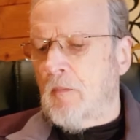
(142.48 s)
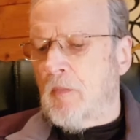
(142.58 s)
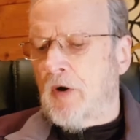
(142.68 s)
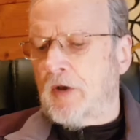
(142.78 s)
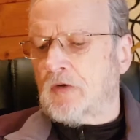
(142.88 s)

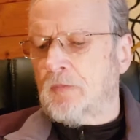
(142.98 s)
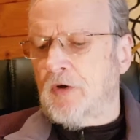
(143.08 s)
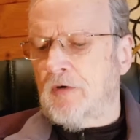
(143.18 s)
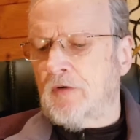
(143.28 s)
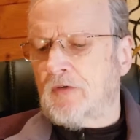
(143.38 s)
my
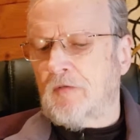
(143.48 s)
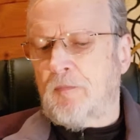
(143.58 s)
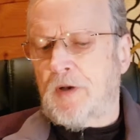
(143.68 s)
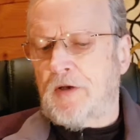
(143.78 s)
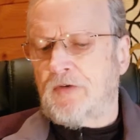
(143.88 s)
experience
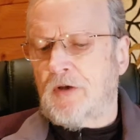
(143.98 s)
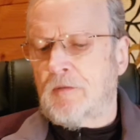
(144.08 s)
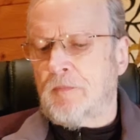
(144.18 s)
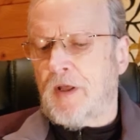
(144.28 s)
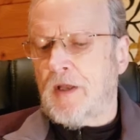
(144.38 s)
of pleasure
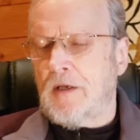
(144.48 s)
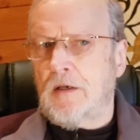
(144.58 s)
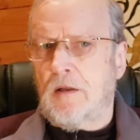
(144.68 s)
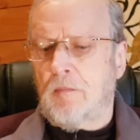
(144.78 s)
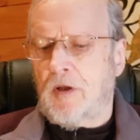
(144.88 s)
and
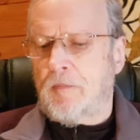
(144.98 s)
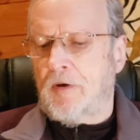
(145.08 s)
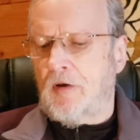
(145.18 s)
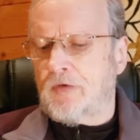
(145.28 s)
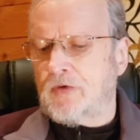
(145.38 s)
pain, my
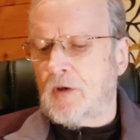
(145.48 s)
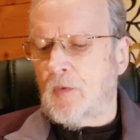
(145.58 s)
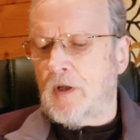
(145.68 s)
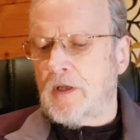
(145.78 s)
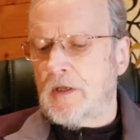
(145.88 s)
passing
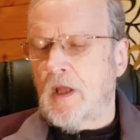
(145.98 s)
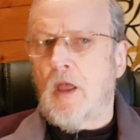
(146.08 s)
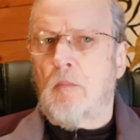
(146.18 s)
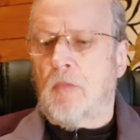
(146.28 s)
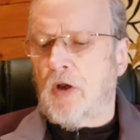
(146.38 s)
away,
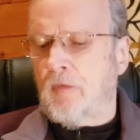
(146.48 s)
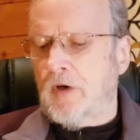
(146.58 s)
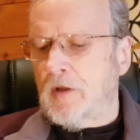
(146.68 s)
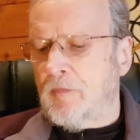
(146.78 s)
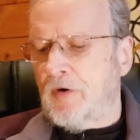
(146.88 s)
my
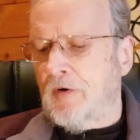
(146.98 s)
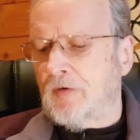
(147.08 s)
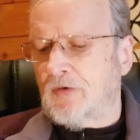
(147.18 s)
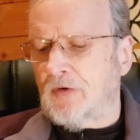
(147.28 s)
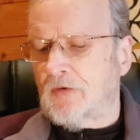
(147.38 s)

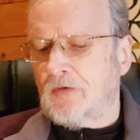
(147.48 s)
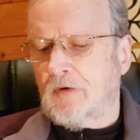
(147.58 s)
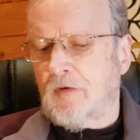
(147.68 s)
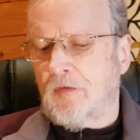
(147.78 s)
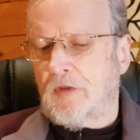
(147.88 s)
reappearances.
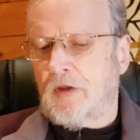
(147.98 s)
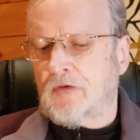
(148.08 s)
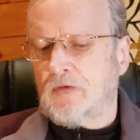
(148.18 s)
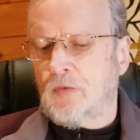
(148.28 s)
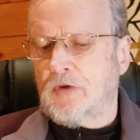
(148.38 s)

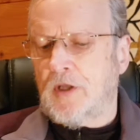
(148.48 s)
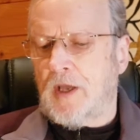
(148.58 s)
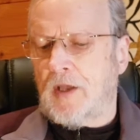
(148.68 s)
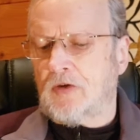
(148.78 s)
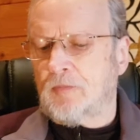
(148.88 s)
Thus, with
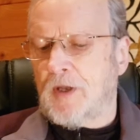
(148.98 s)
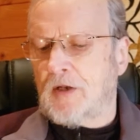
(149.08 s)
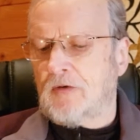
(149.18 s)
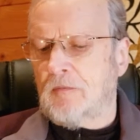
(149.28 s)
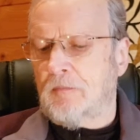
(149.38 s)
their
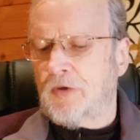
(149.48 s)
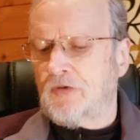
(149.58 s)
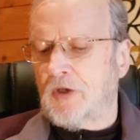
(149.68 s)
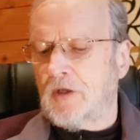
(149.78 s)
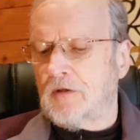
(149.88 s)
aspects and
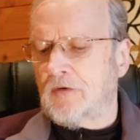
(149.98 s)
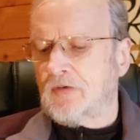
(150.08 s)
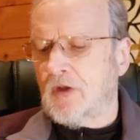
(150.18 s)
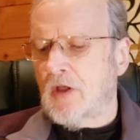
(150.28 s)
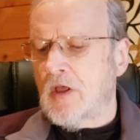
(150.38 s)

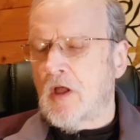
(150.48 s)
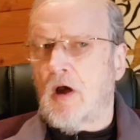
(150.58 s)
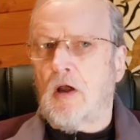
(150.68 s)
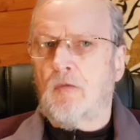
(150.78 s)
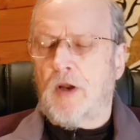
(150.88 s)
particulars,
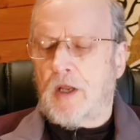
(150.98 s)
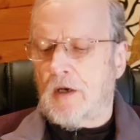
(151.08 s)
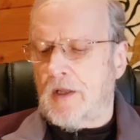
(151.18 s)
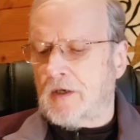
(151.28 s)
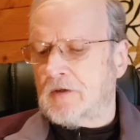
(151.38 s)
I
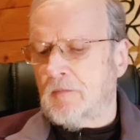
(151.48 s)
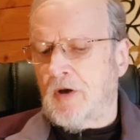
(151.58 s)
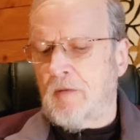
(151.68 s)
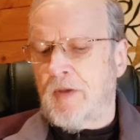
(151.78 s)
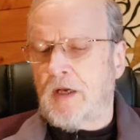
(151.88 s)
recollect
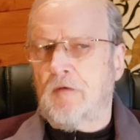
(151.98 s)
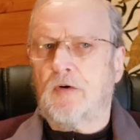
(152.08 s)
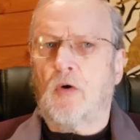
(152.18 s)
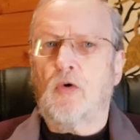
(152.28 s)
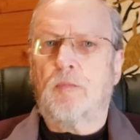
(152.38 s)
my
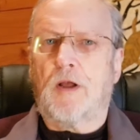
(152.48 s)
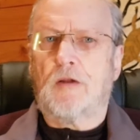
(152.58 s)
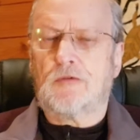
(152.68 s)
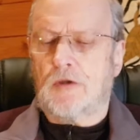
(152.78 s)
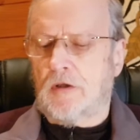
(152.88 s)
manifold
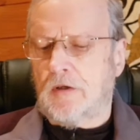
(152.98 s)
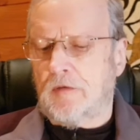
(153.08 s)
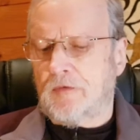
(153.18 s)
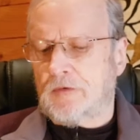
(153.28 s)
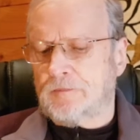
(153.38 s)
past
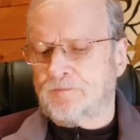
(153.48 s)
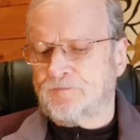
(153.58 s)
lives.